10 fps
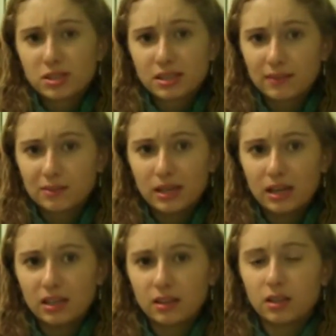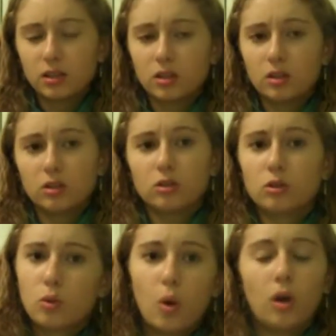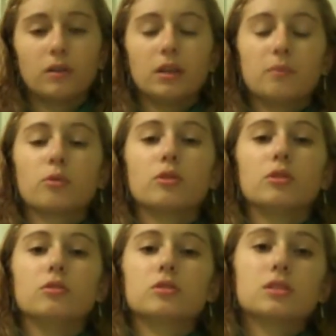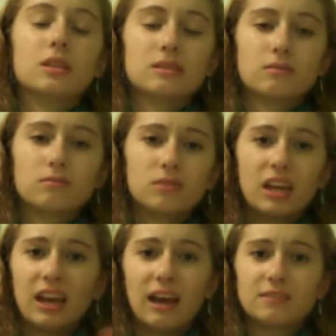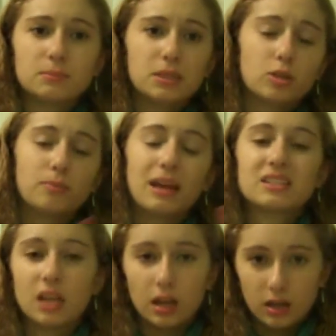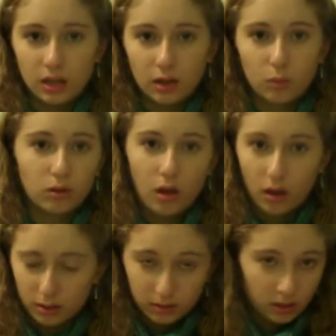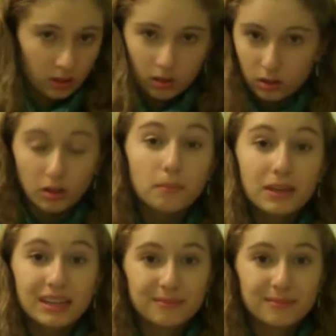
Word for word: doesn't have to be anything good quality, produced. It doesn't have to be your best editing. We're not gonna be